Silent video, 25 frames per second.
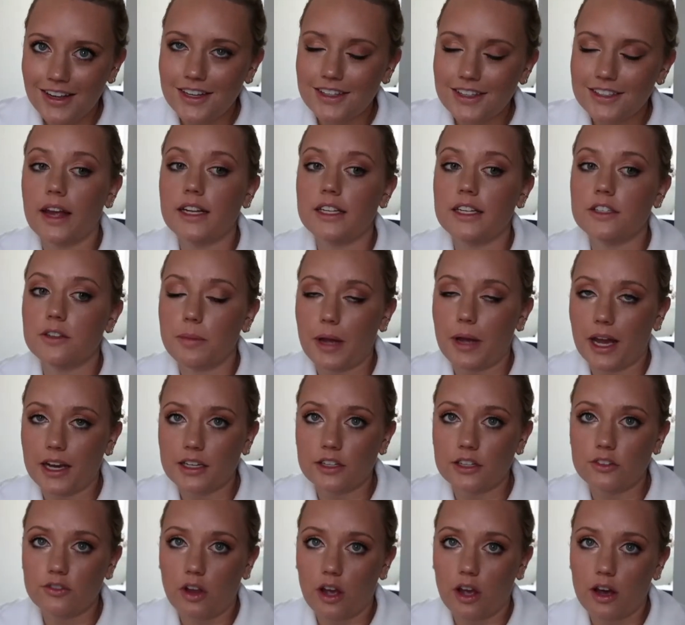I need to
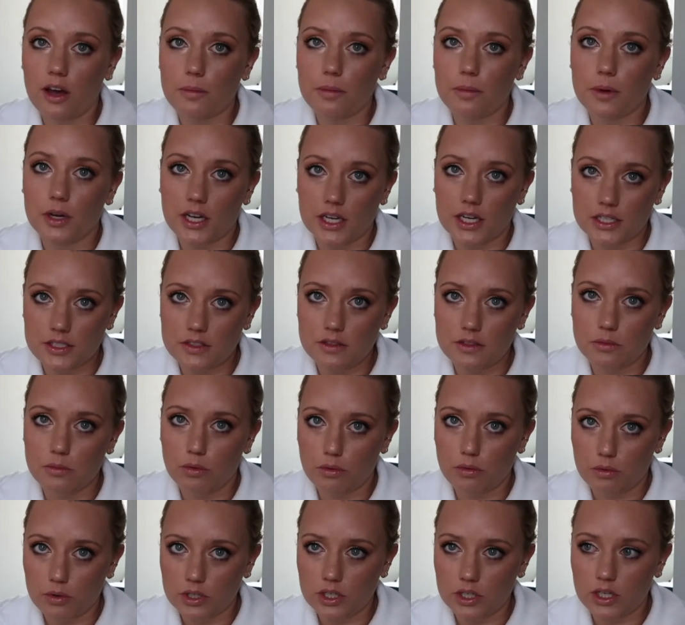package up a custom
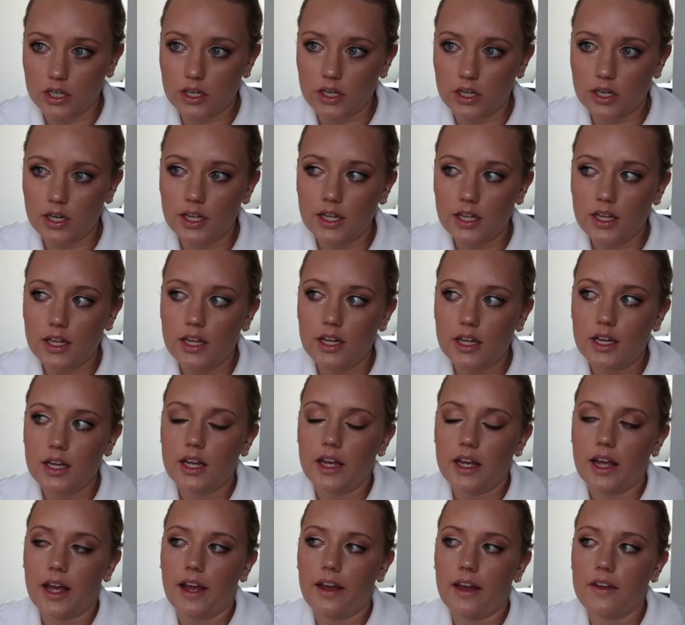order
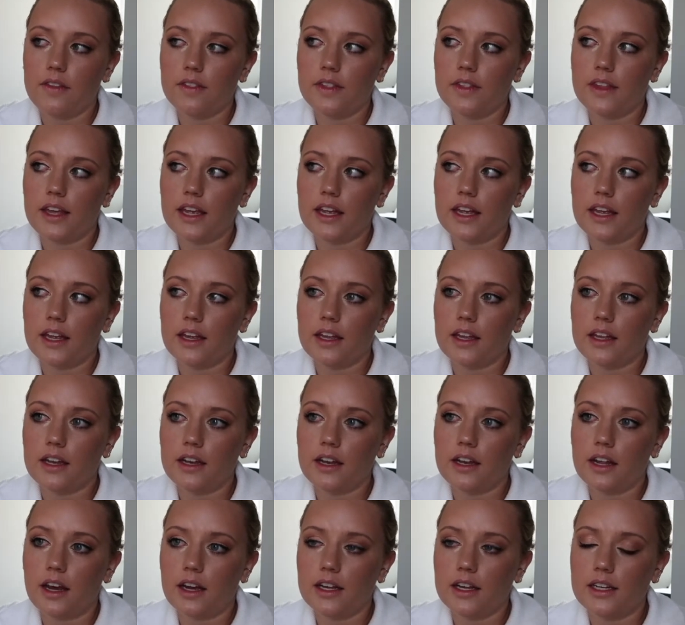and
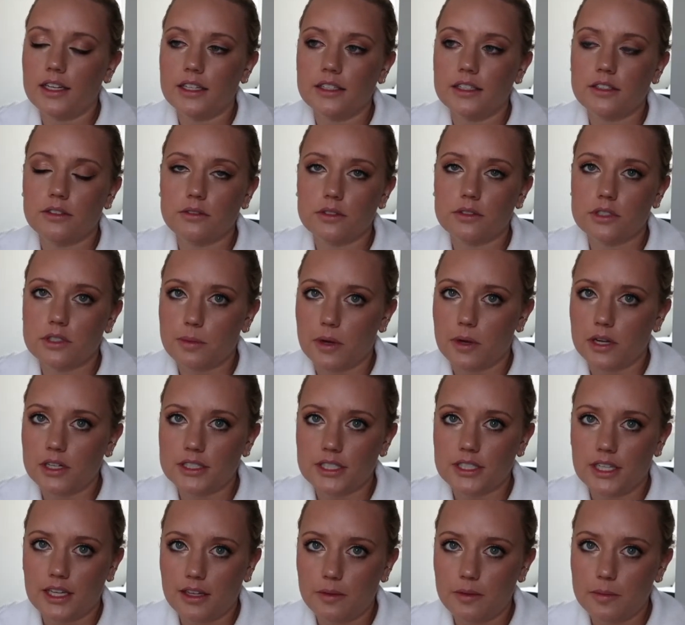then I need to respond
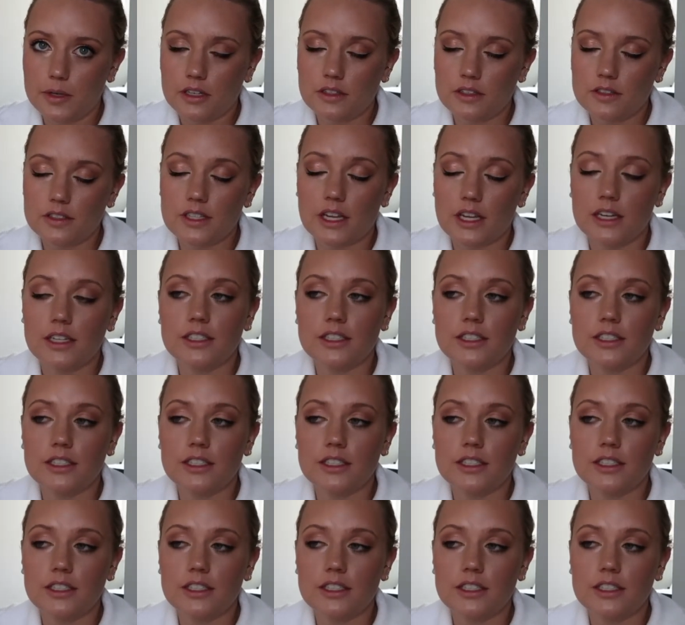to emails.